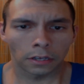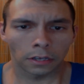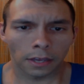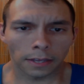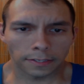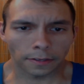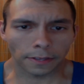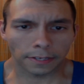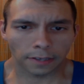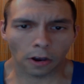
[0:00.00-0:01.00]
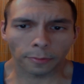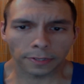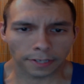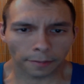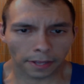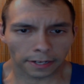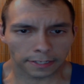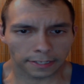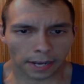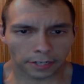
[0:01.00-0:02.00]
And so this opens up that
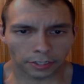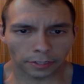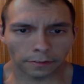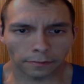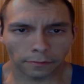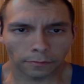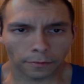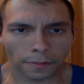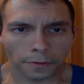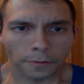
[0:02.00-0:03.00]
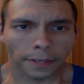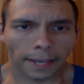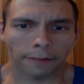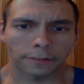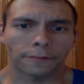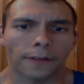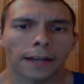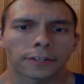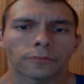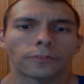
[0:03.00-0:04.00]
discussion through the
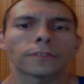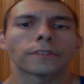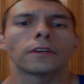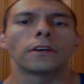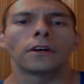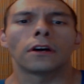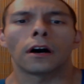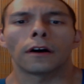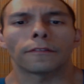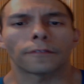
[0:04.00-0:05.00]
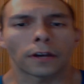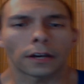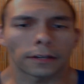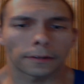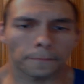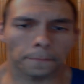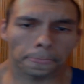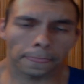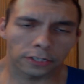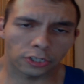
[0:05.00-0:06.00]
counterfactuals of
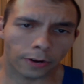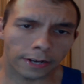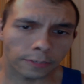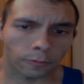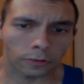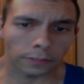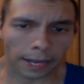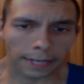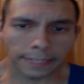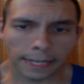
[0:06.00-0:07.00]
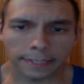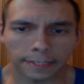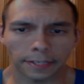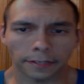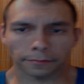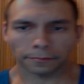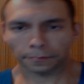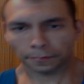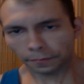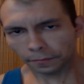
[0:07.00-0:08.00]
transworld identity.
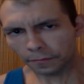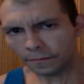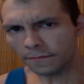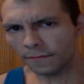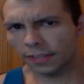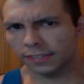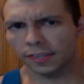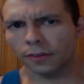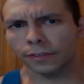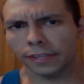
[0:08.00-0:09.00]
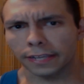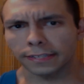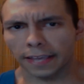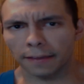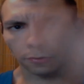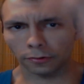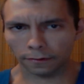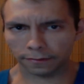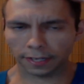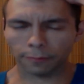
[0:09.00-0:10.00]
And so in the example
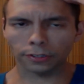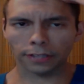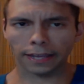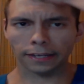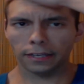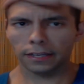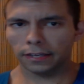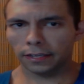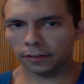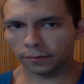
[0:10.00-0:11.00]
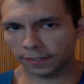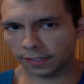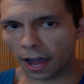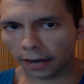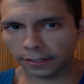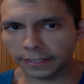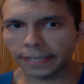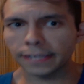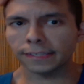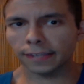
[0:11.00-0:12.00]
of someone like
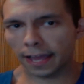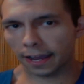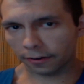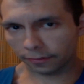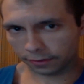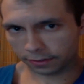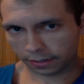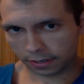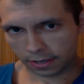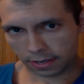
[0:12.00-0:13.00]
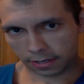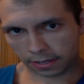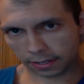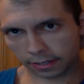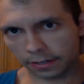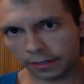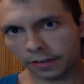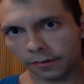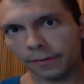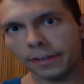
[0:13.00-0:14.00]
Socrates, and how
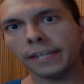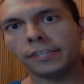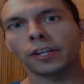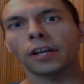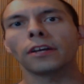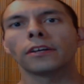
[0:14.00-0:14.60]
Nietzsche